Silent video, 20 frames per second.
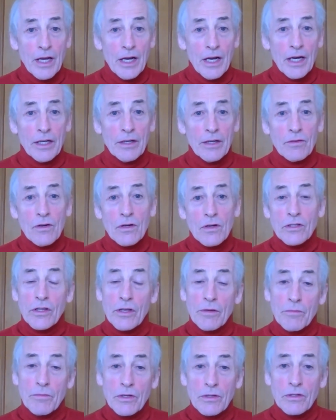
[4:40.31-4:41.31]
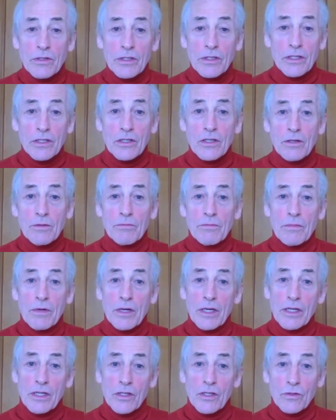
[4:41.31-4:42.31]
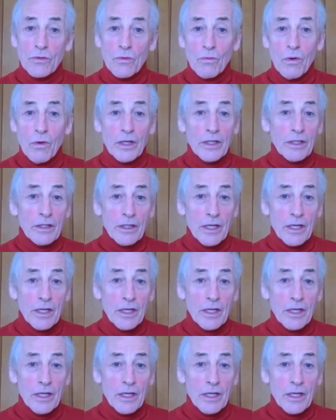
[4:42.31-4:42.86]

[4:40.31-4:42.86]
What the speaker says: And of course, the immune system is what